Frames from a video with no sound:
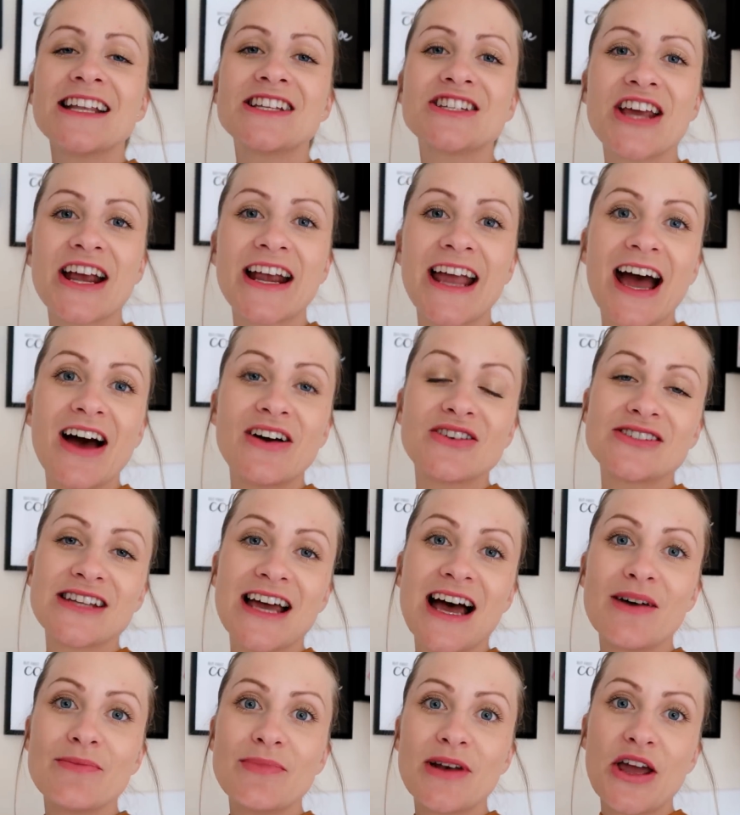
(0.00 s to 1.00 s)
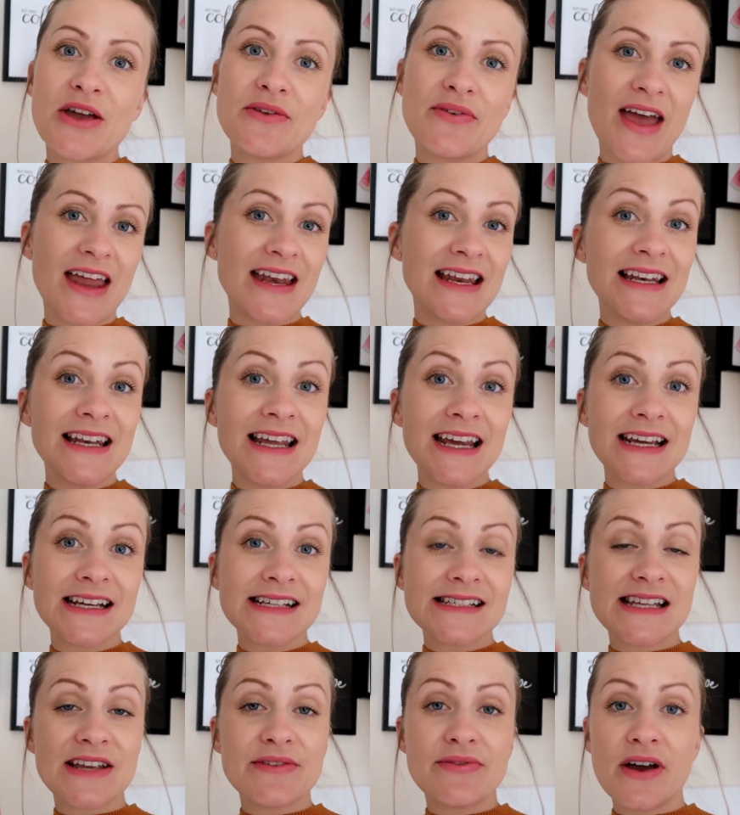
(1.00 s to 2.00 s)
Check out down below for any
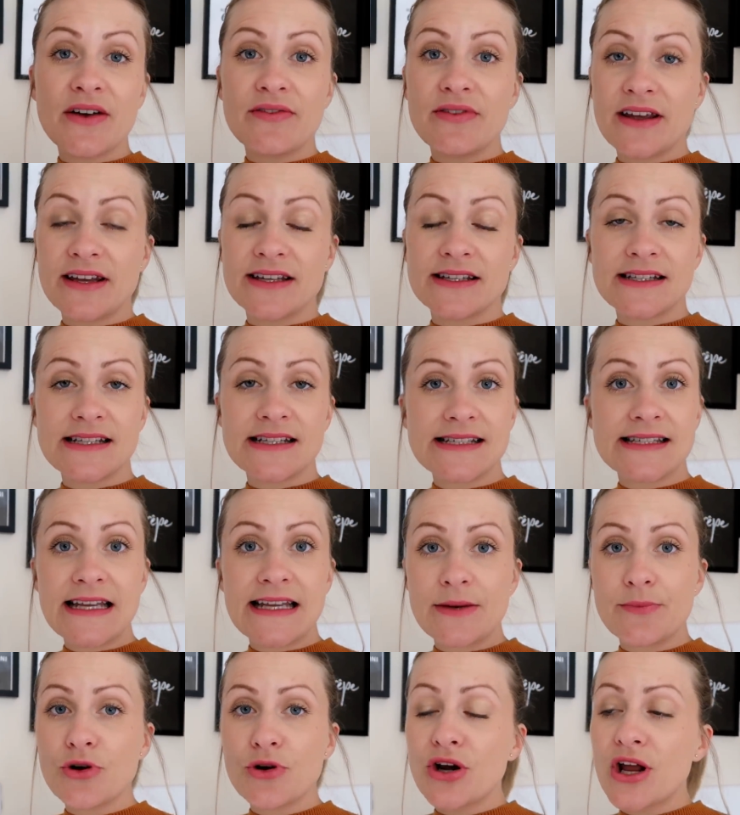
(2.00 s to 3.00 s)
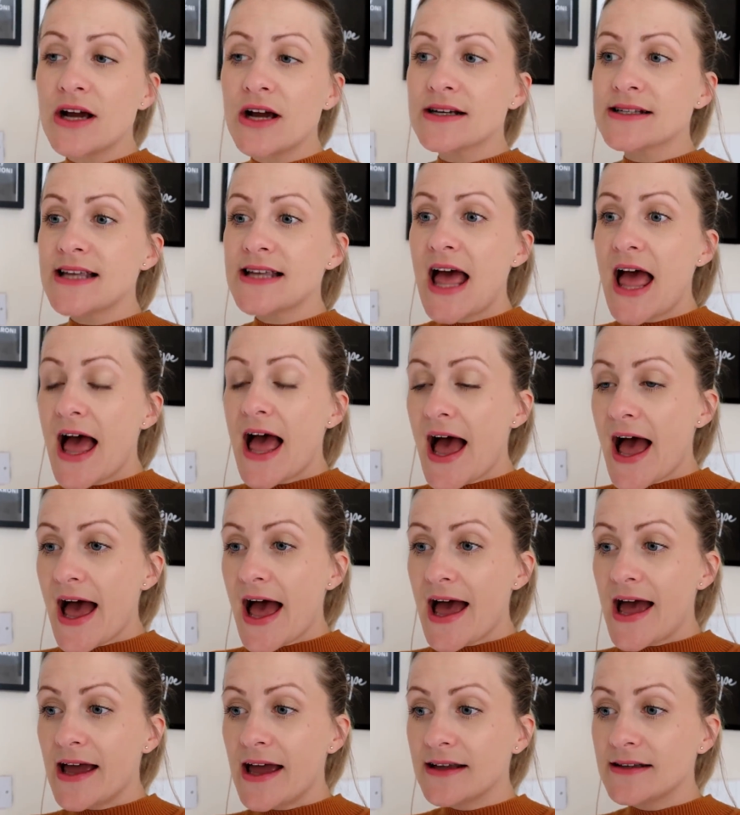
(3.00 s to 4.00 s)
links if I've listed any products,
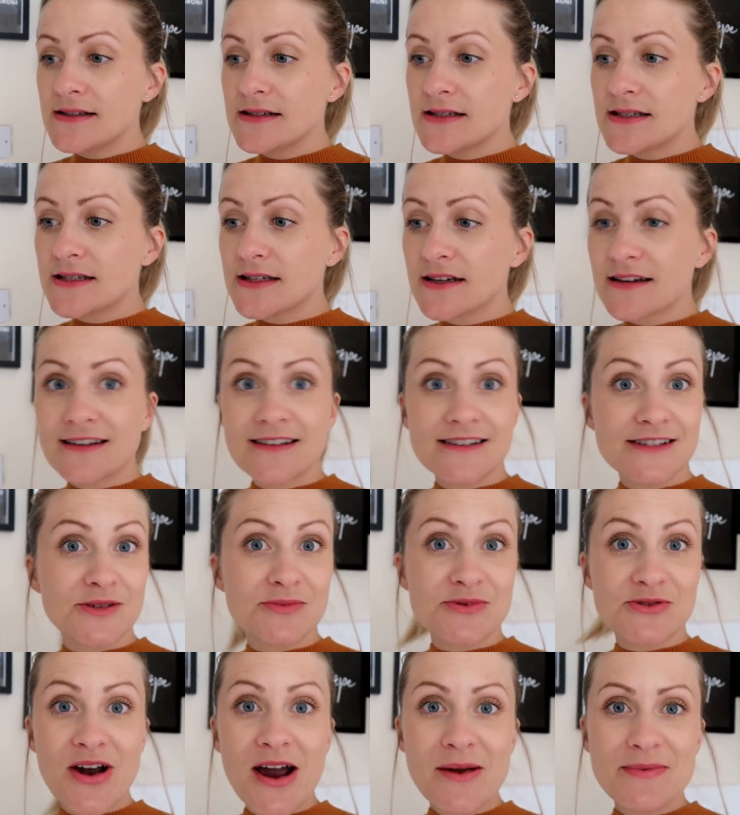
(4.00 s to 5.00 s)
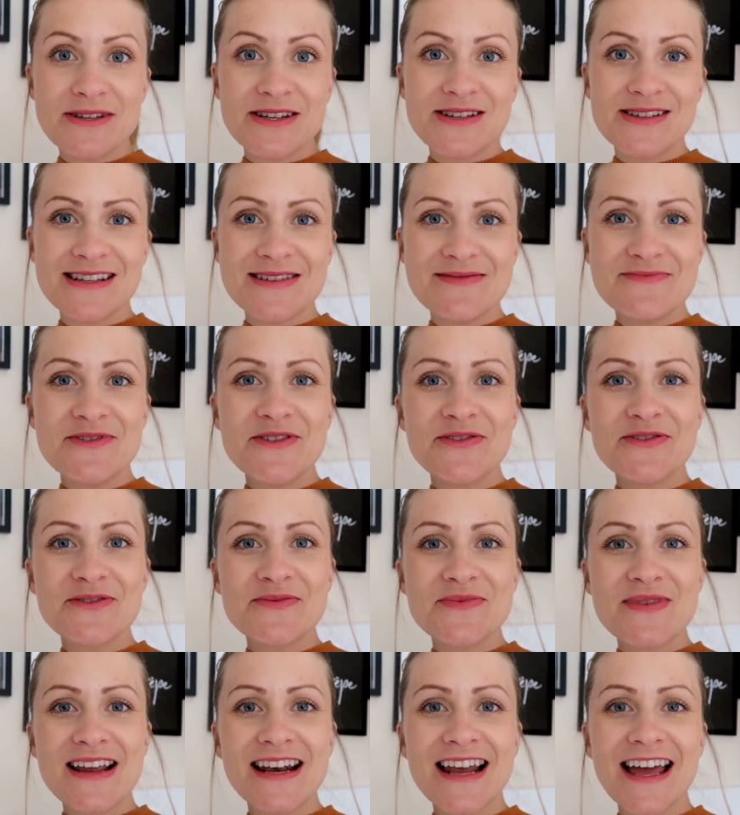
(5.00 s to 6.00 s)
and subscribe so you see more
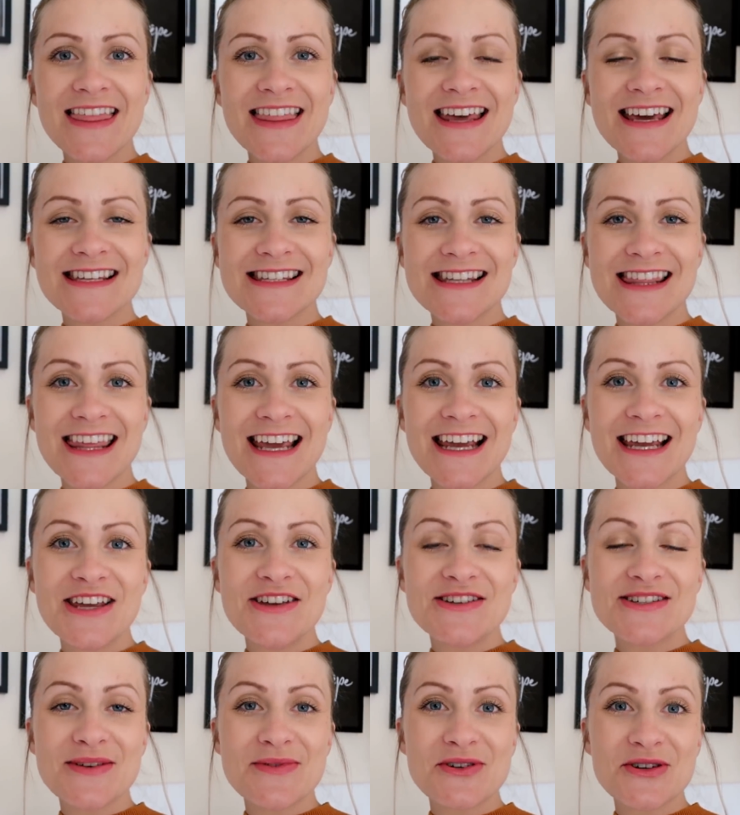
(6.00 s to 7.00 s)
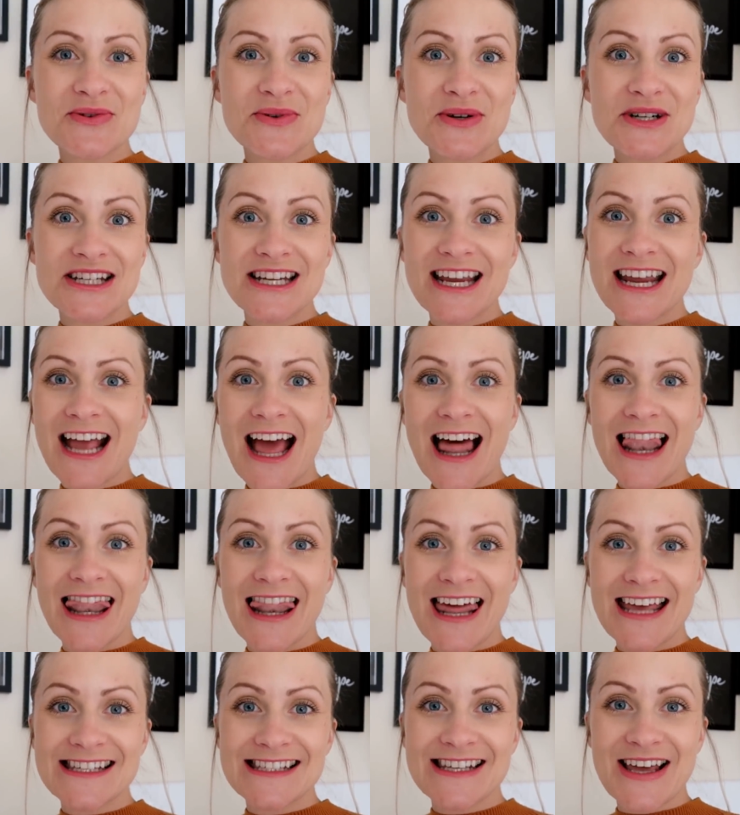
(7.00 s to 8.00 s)
from me like this. Thank you so much for watching.
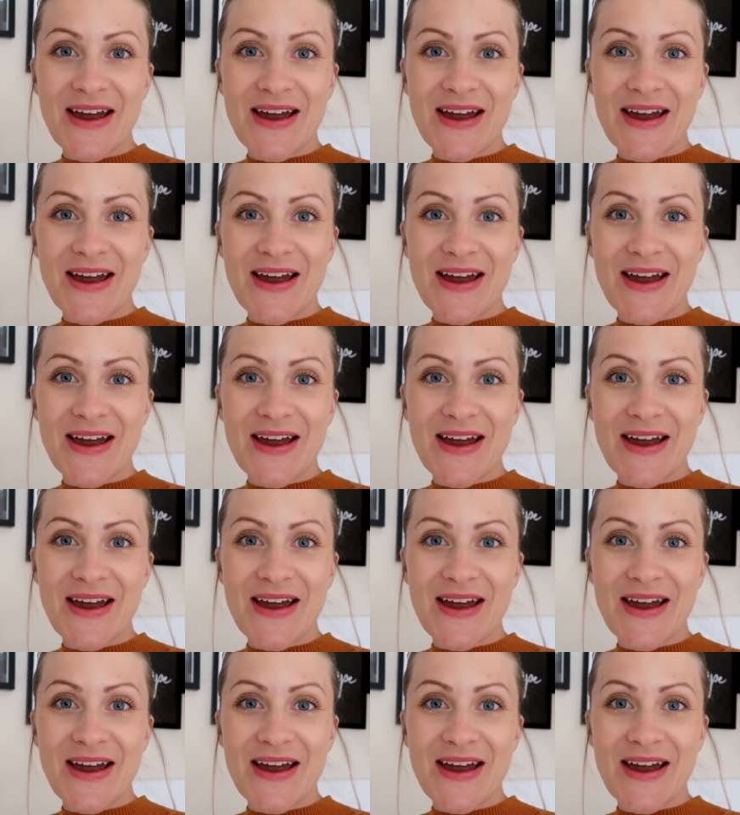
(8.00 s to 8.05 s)
Let's